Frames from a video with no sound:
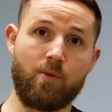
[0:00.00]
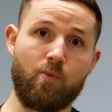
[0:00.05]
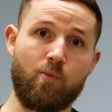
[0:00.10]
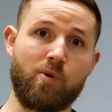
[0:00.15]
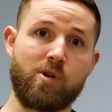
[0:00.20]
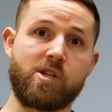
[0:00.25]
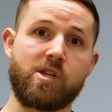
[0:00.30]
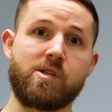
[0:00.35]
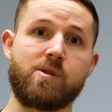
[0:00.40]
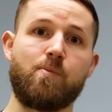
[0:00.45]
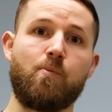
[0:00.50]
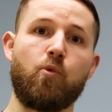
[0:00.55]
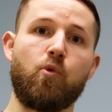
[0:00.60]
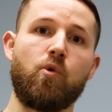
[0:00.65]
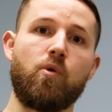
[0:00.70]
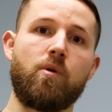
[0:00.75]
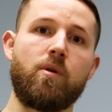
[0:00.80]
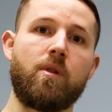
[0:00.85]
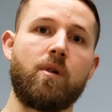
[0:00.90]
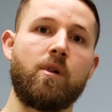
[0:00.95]
which is
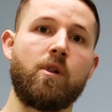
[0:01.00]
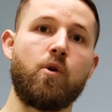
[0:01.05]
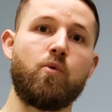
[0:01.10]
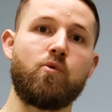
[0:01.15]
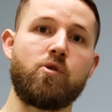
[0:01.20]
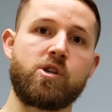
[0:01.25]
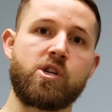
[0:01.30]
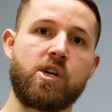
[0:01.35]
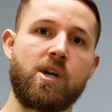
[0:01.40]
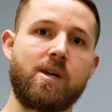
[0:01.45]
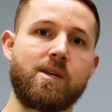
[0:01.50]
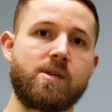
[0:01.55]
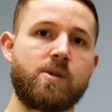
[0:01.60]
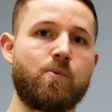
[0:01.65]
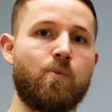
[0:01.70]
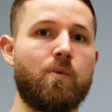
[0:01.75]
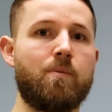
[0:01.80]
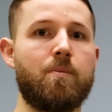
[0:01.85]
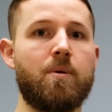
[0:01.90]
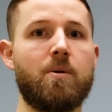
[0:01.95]
more the lower chest
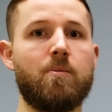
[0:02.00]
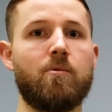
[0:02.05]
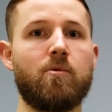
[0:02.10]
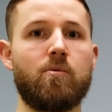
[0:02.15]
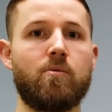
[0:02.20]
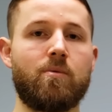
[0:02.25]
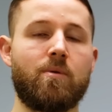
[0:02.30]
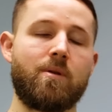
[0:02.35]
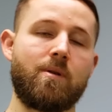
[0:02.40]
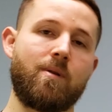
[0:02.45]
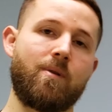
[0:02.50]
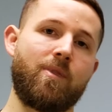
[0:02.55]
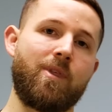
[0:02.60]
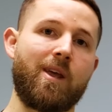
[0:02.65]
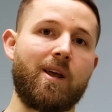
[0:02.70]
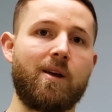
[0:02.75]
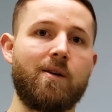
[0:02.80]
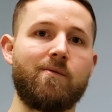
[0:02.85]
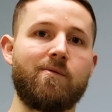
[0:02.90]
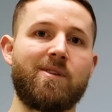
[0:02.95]
when people
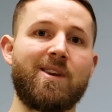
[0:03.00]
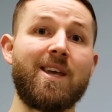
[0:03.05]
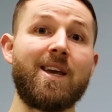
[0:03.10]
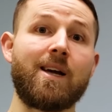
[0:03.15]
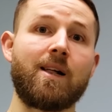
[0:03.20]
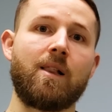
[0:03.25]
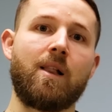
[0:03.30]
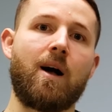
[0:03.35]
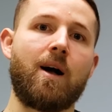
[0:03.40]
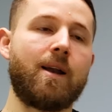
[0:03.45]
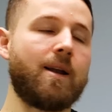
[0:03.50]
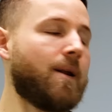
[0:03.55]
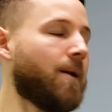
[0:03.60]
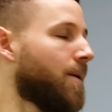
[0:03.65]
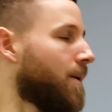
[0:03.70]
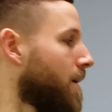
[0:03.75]
think of decline.